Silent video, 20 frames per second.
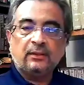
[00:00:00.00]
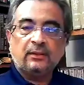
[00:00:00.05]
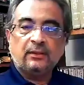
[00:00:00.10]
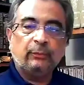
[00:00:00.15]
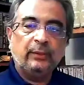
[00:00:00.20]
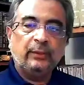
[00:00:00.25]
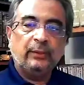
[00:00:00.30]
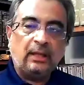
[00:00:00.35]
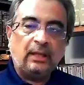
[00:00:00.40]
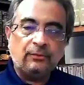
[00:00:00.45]

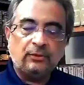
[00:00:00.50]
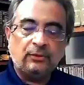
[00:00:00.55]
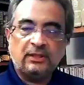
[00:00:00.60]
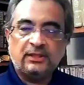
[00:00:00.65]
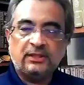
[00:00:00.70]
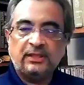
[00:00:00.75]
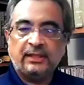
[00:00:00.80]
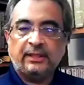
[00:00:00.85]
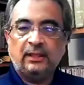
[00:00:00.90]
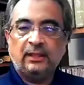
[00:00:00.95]
we come to the
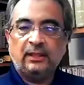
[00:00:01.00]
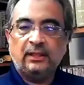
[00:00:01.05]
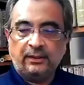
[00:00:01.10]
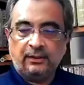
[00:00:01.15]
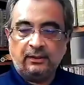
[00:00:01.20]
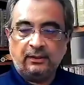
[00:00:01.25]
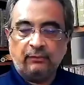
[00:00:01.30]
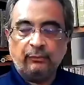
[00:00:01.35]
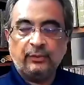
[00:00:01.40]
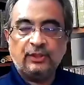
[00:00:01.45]
second
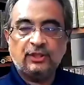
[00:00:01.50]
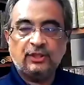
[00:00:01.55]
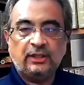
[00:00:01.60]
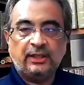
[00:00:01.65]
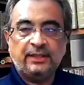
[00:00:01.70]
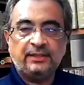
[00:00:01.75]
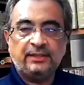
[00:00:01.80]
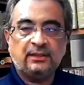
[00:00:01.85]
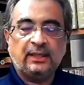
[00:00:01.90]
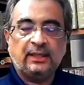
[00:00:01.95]
narrative, which
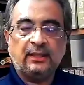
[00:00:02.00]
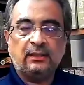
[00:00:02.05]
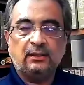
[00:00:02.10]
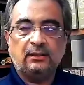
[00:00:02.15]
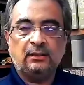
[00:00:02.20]
says that